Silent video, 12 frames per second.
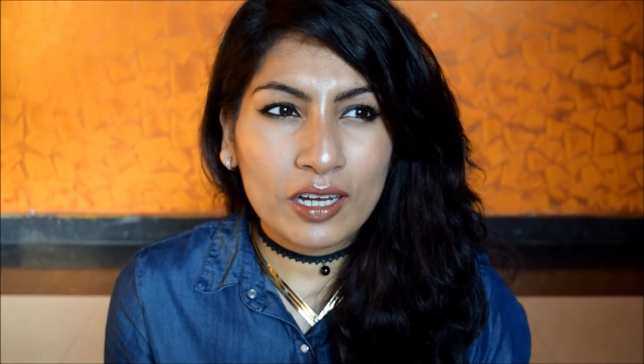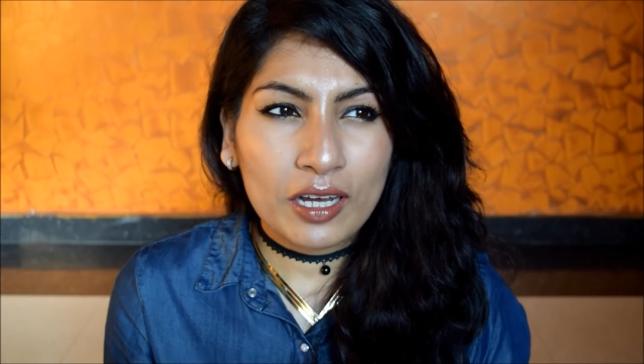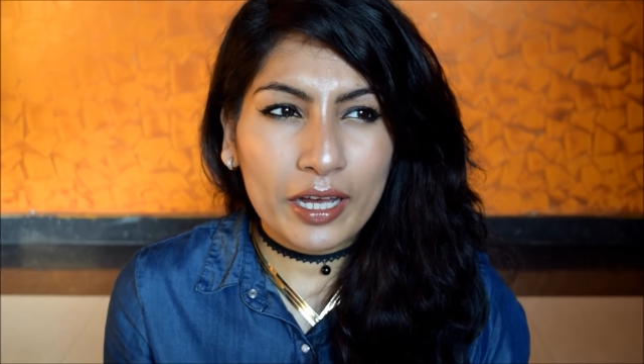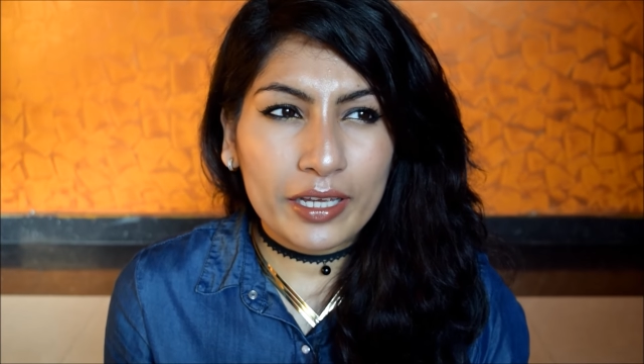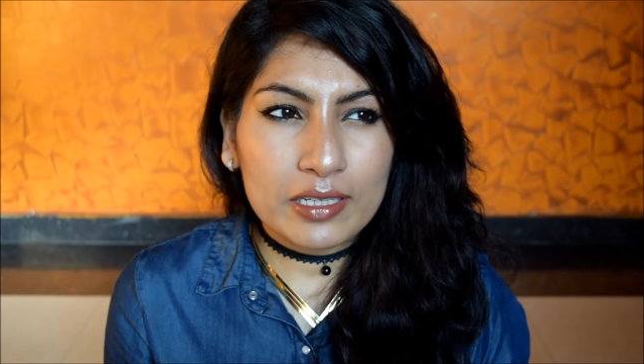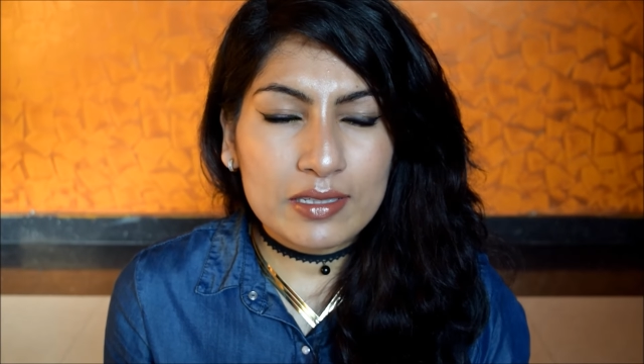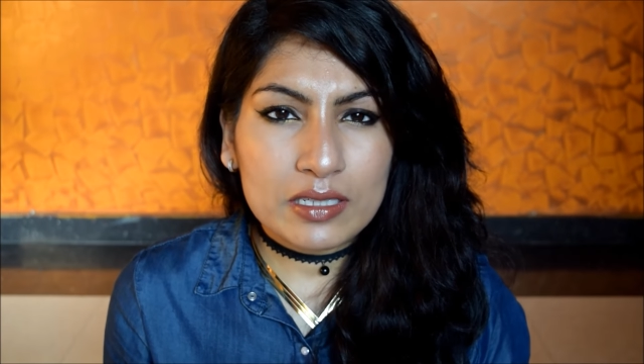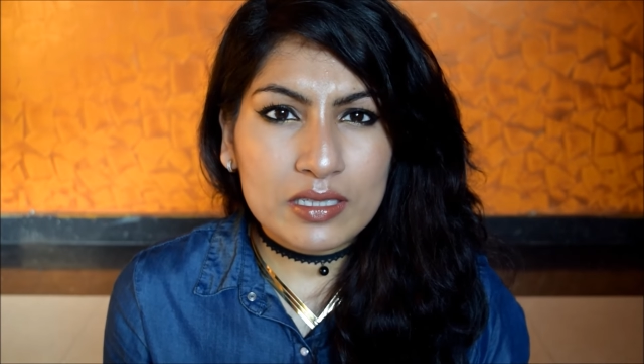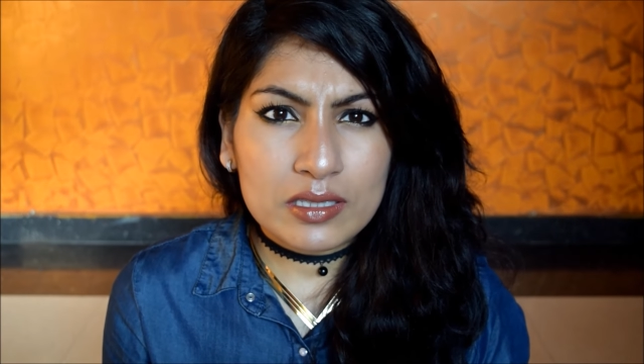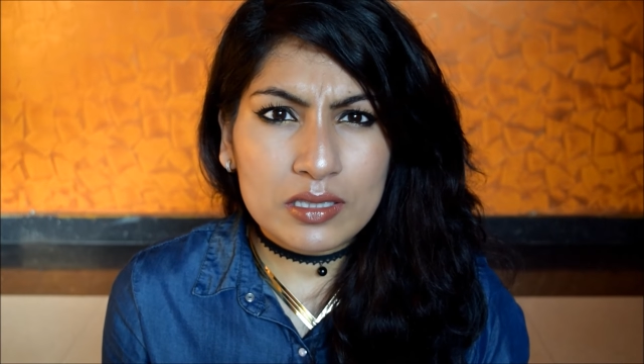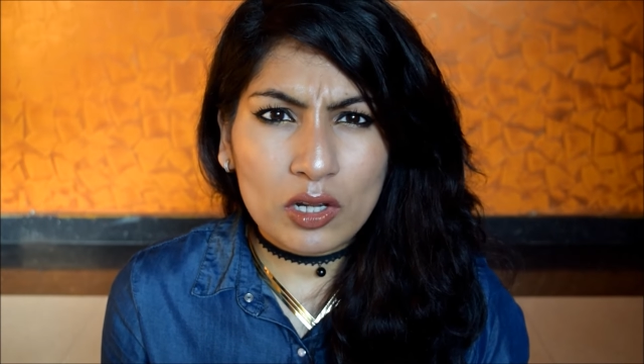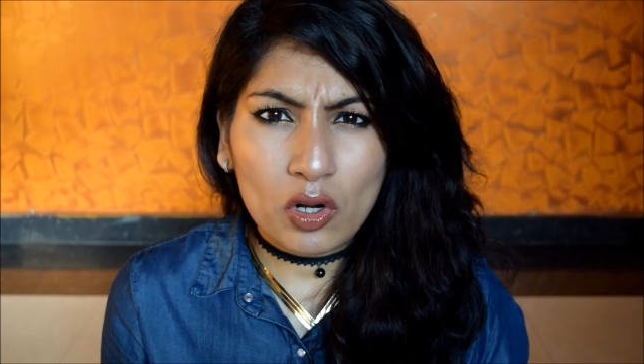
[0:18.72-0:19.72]
I guess it's
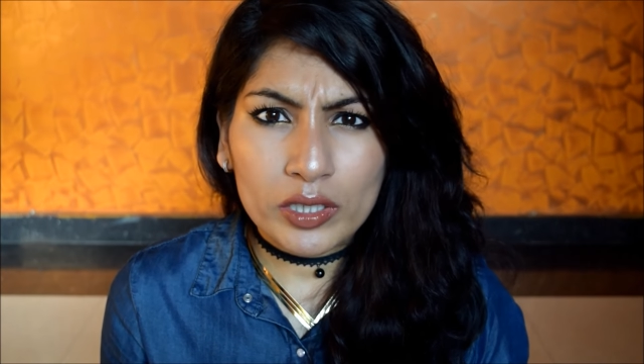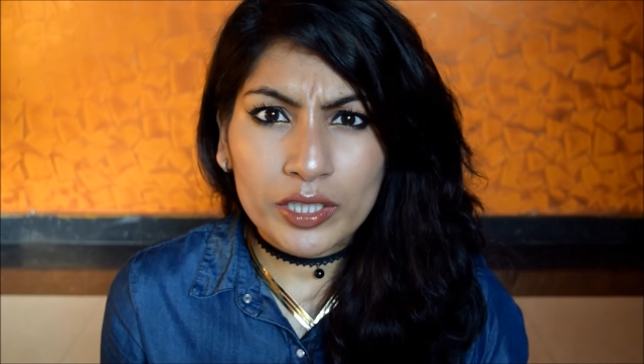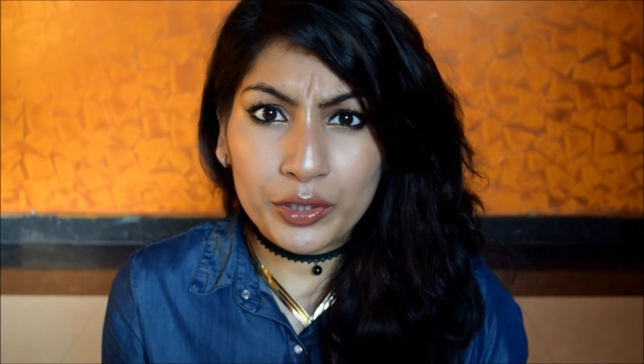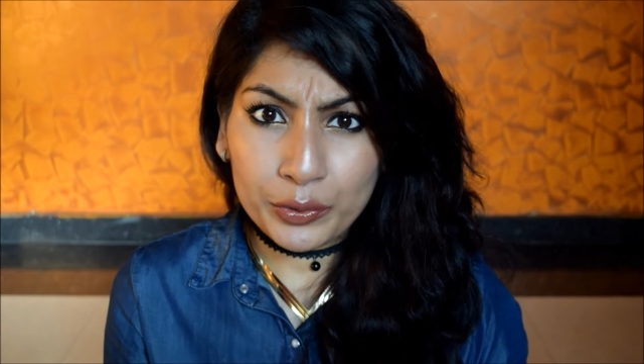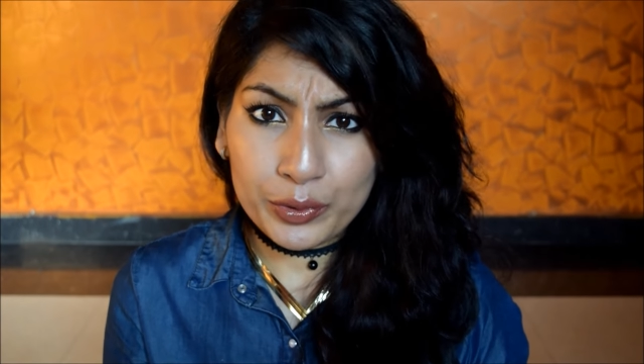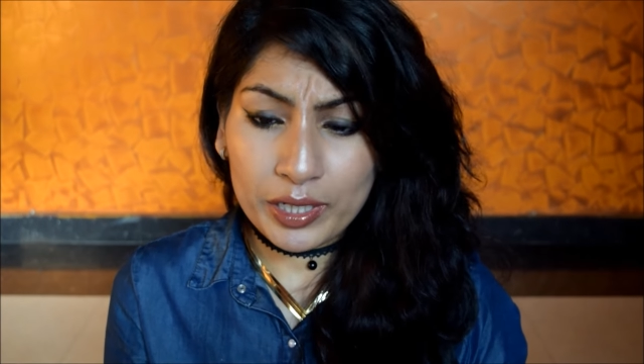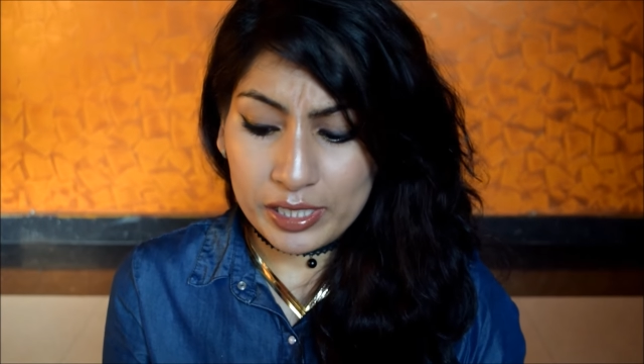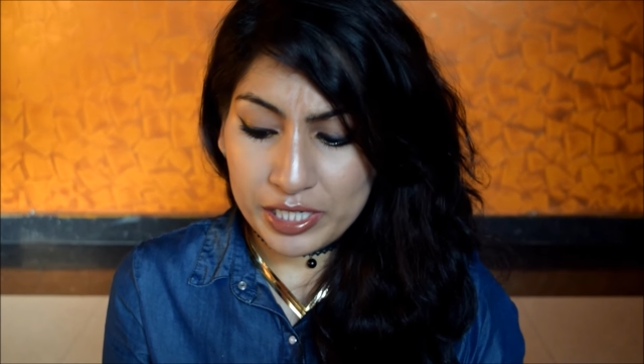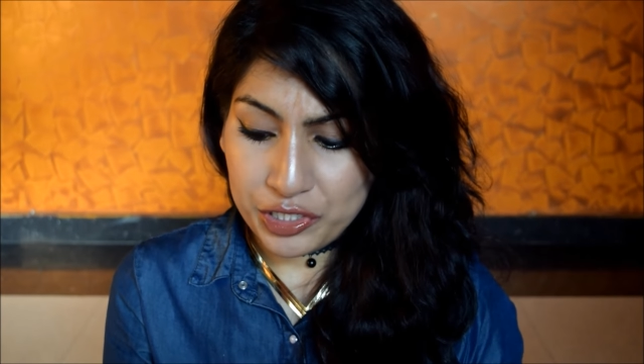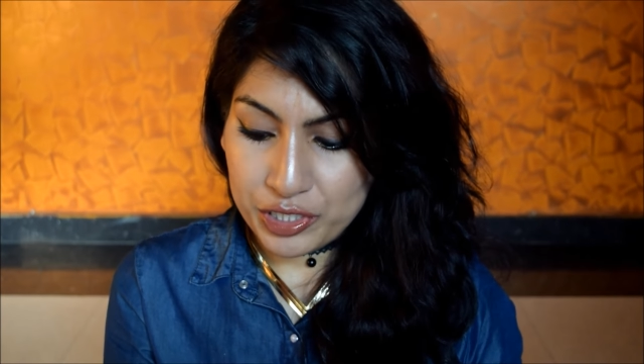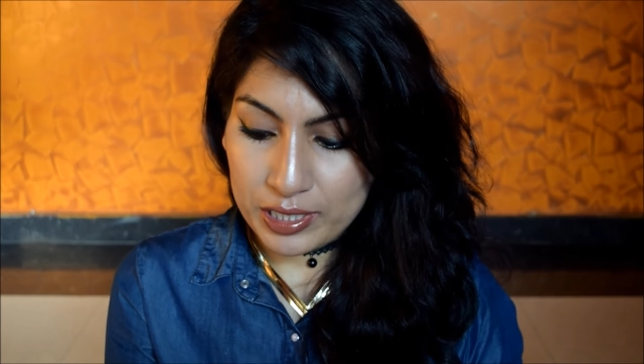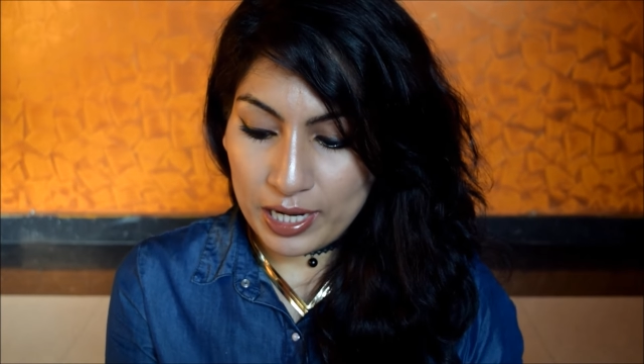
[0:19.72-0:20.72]
called the Nude
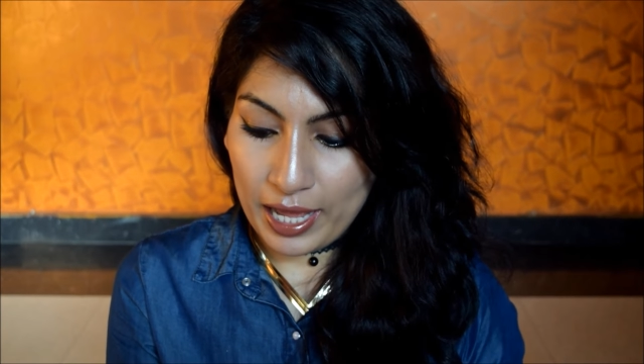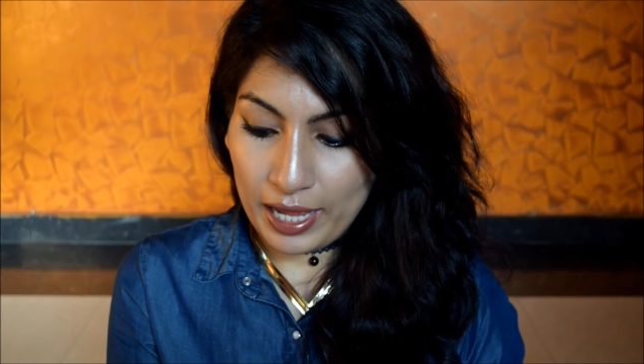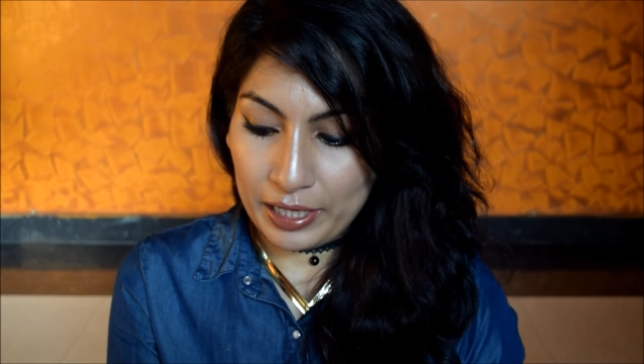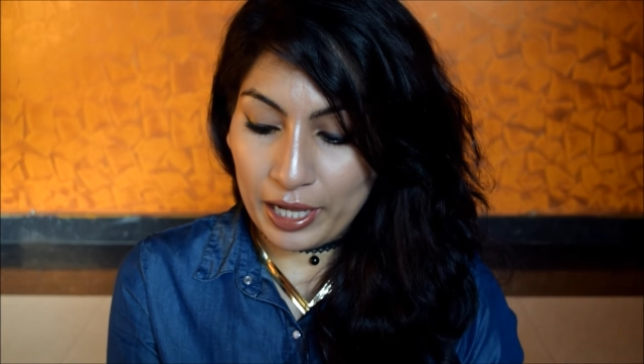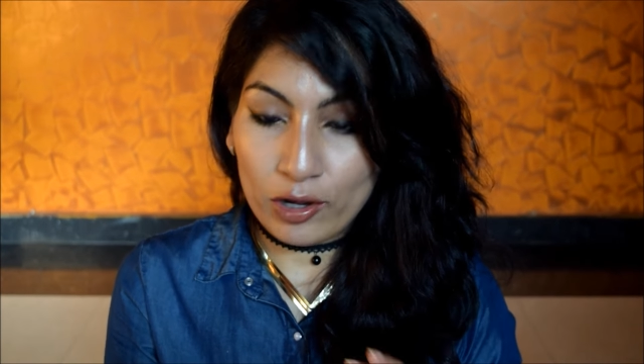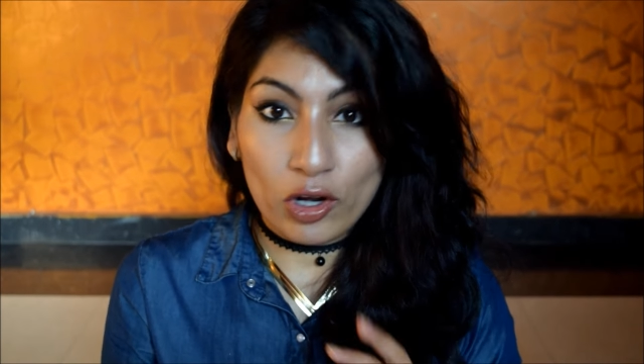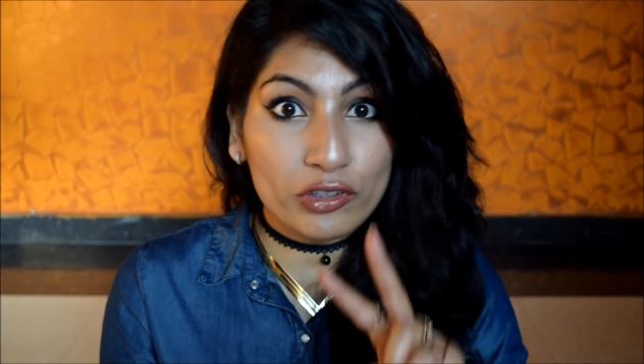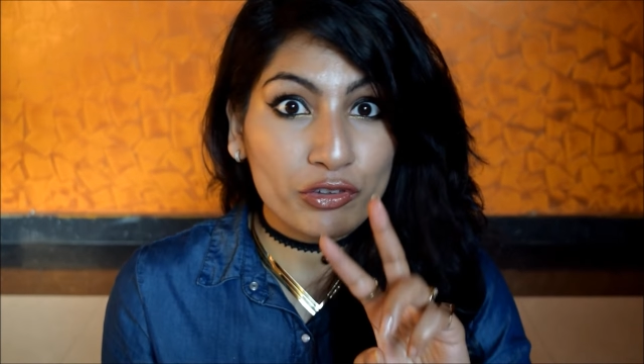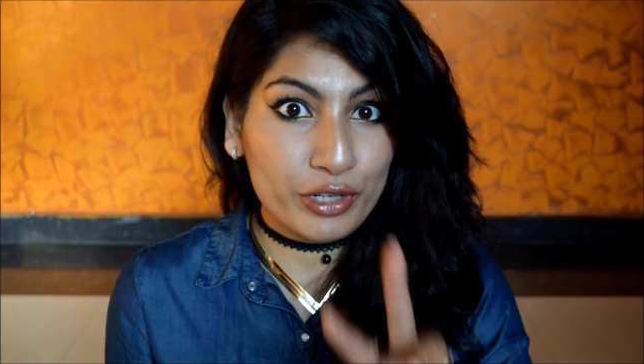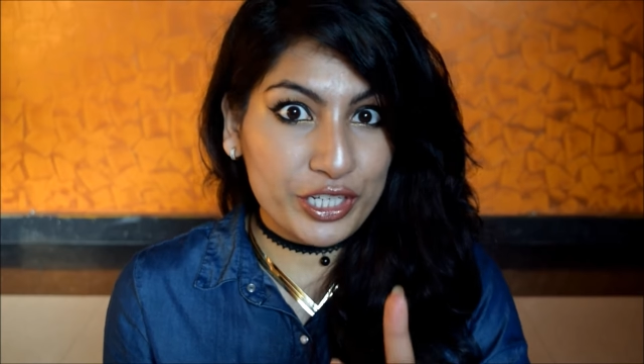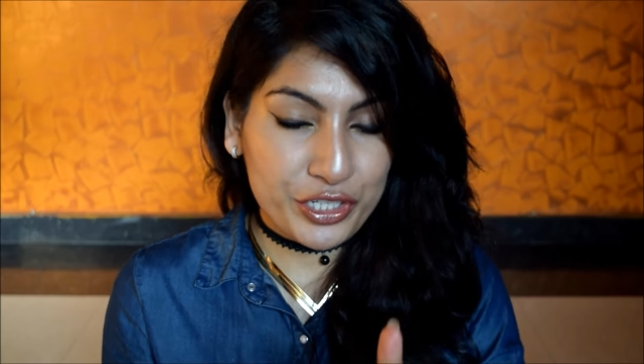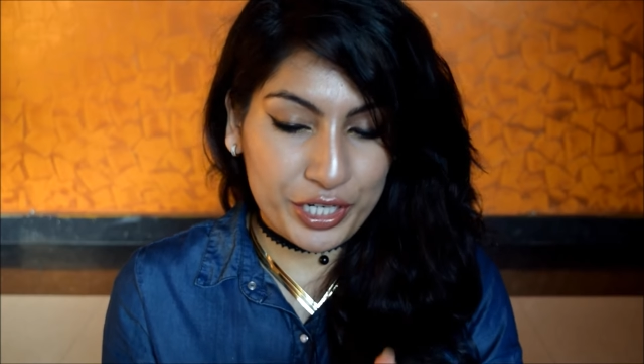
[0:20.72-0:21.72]
collection and I got
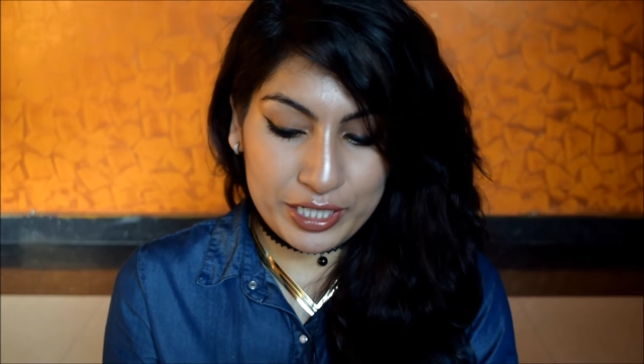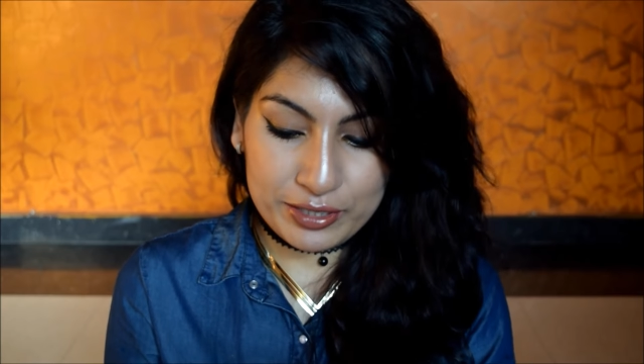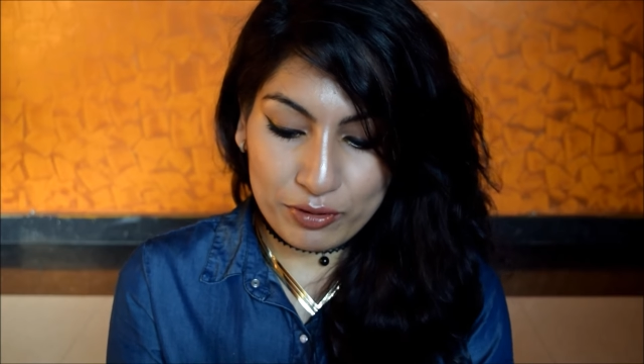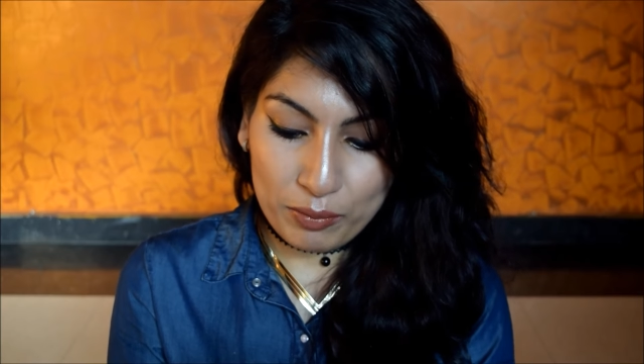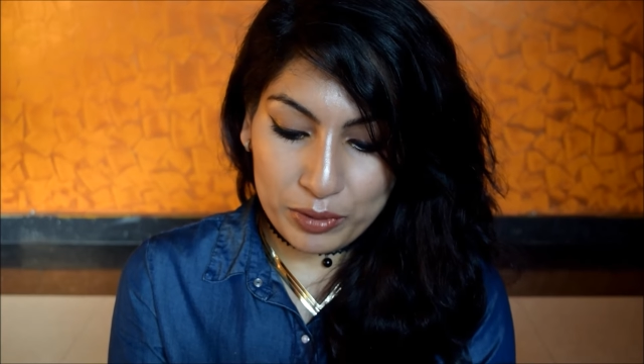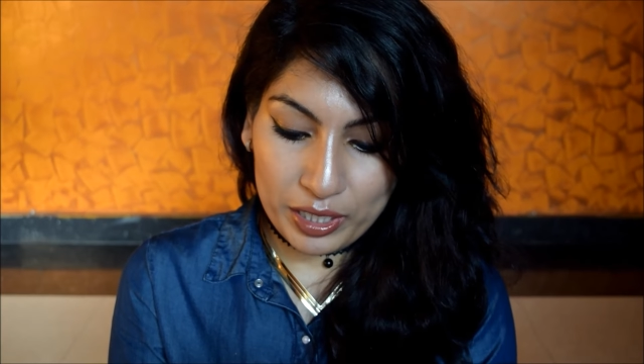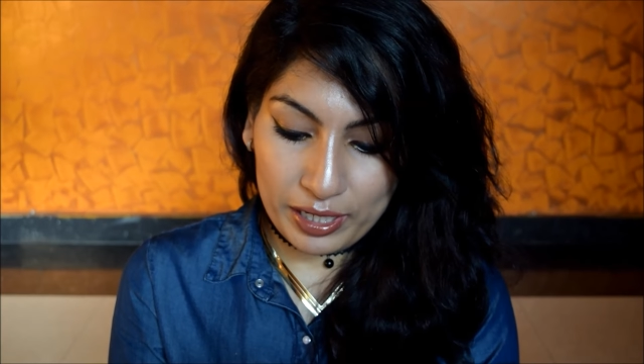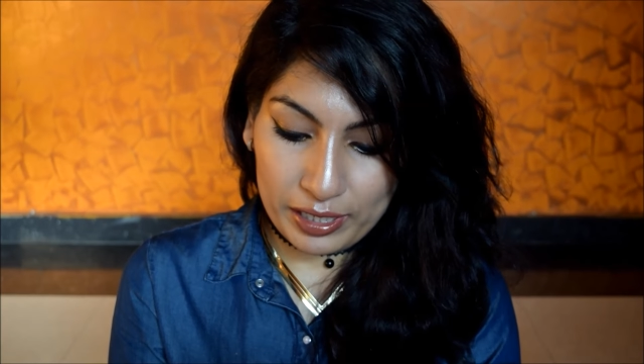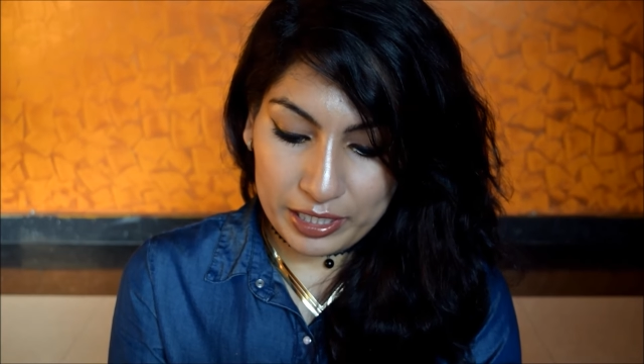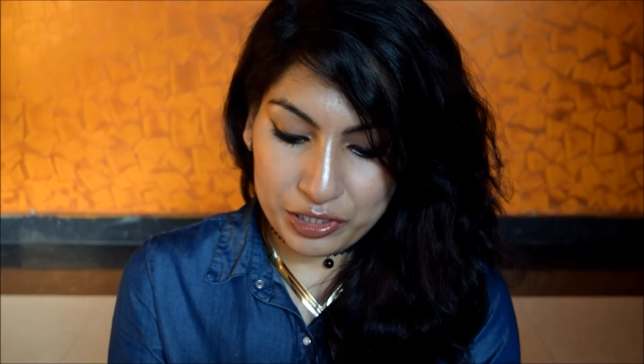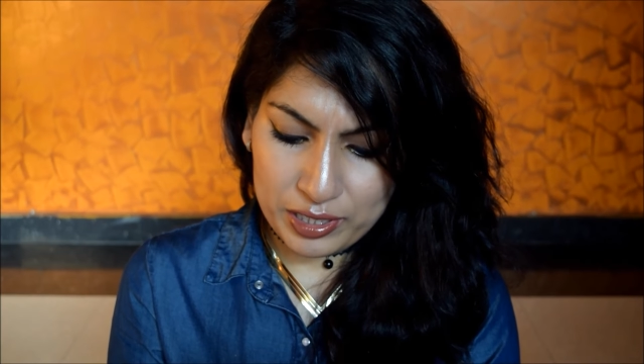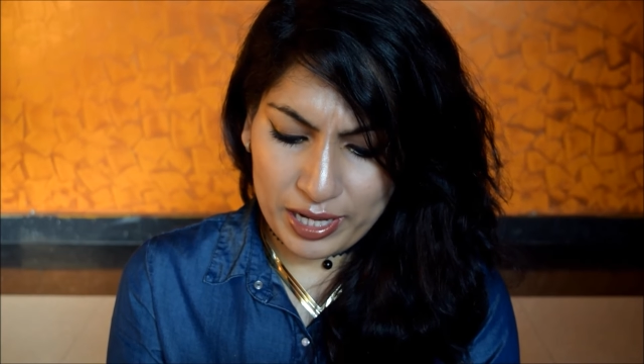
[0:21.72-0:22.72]
3 shades from the collection.